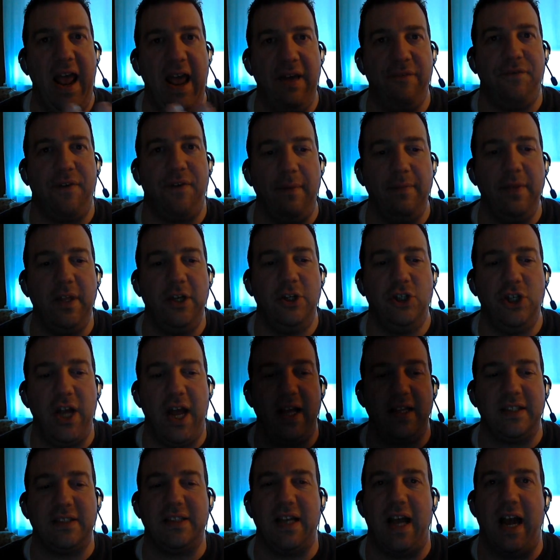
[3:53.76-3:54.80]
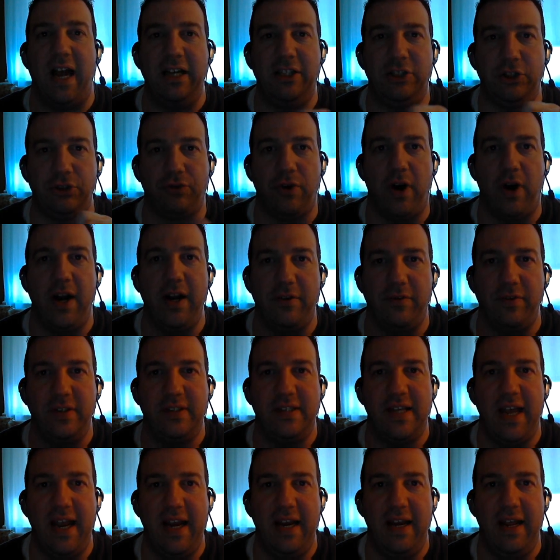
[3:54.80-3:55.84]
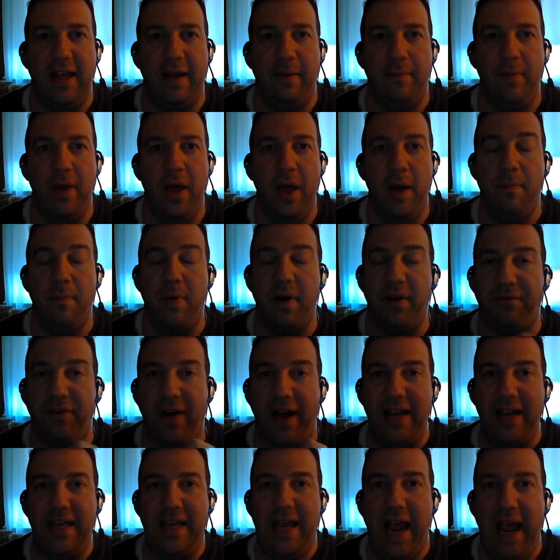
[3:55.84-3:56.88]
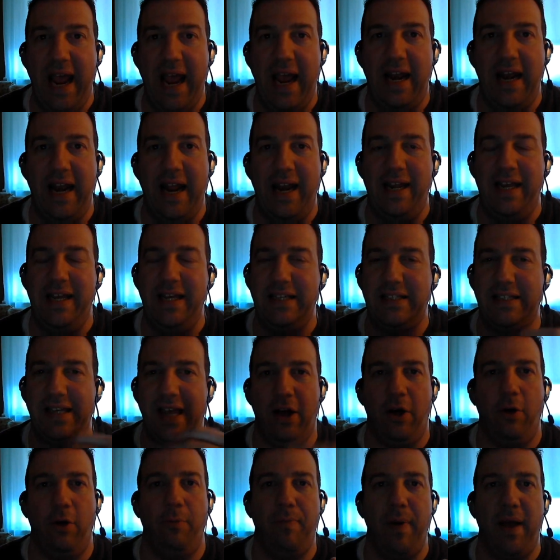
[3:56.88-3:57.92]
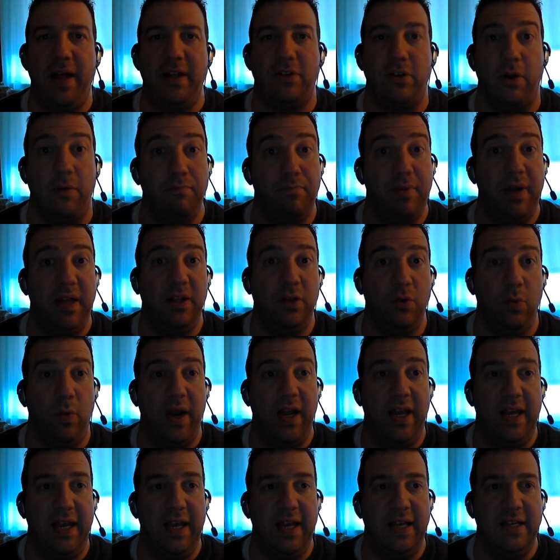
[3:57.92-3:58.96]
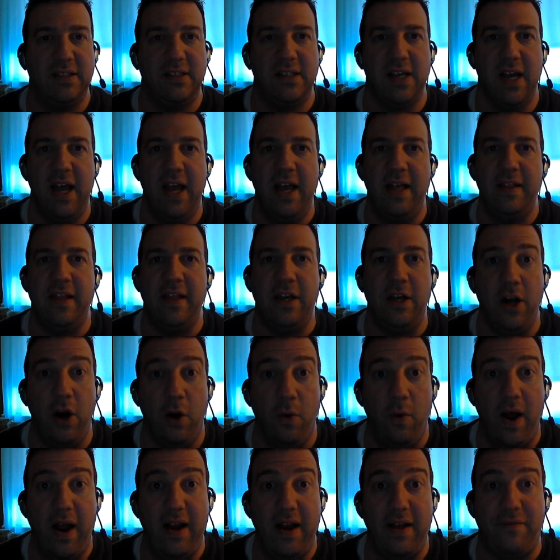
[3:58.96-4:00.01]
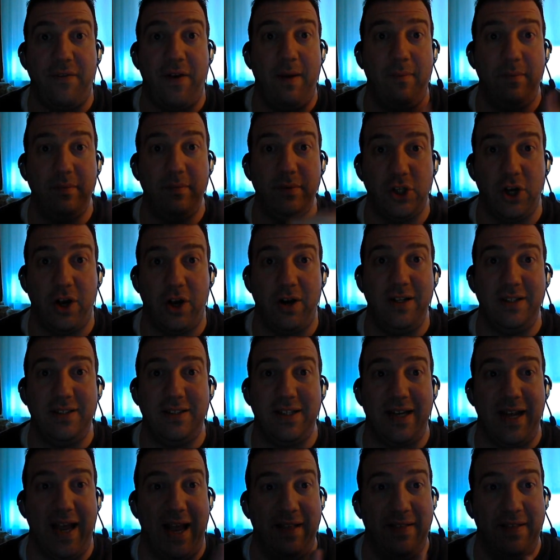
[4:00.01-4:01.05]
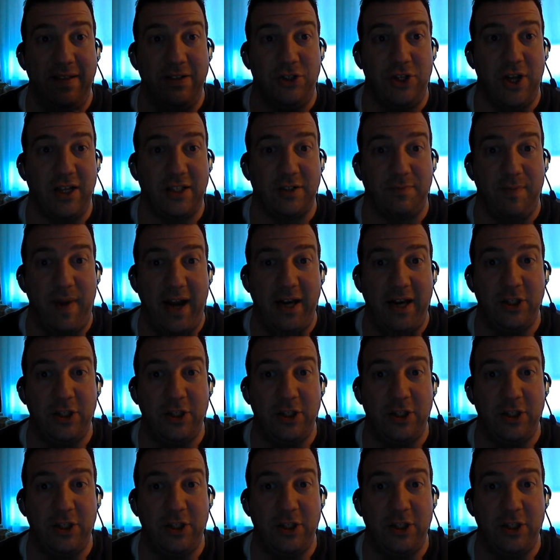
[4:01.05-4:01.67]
If I'm the Jets, I try to retain him. But if I can't, and he's hell-bent on being the way he is, then you know what? If I'm John Idzik and the Jets